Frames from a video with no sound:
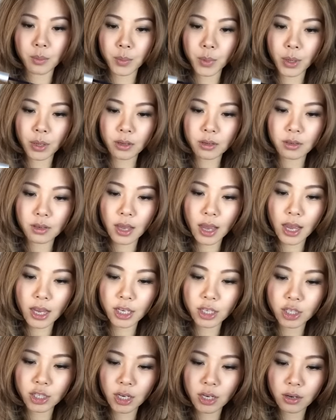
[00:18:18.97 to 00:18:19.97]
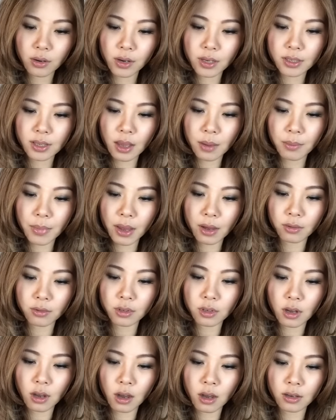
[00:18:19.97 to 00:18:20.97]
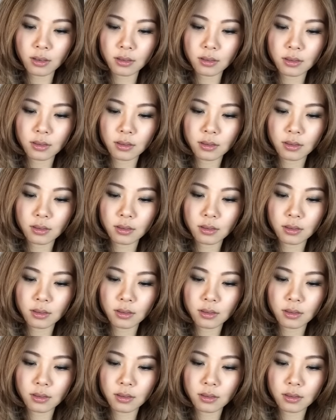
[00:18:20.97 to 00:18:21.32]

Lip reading: Put a generous amount on.